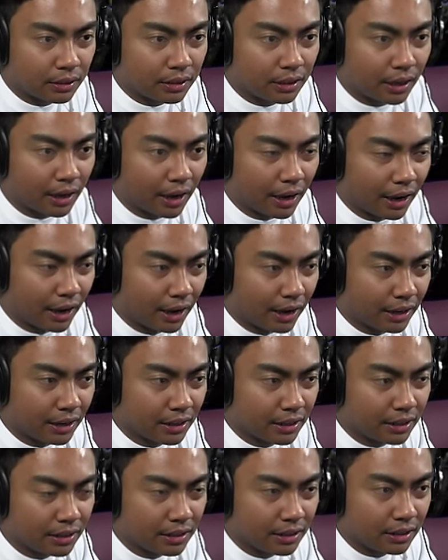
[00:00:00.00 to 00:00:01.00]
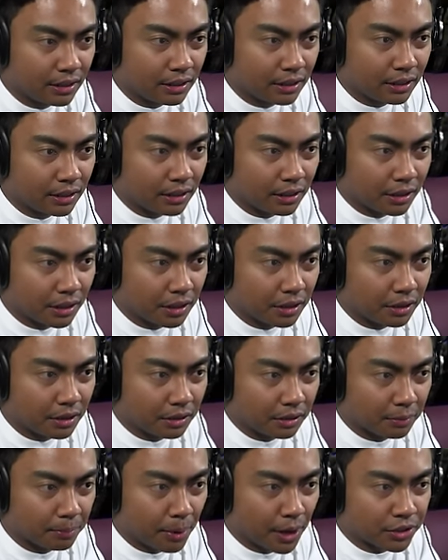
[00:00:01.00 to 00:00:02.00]
Okay.
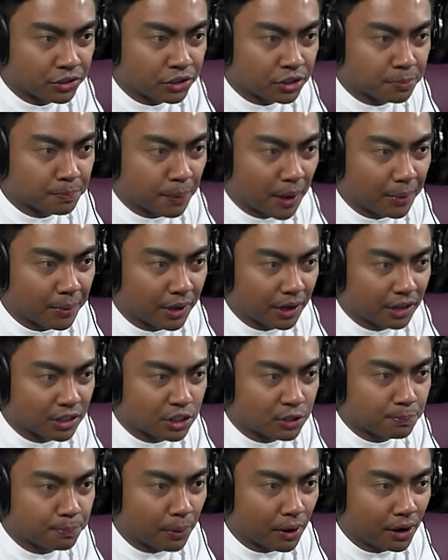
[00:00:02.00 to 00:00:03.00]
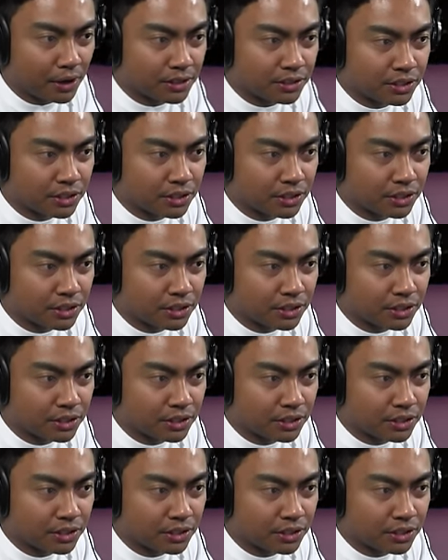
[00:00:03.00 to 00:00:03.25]
The monster's probably gonna spawn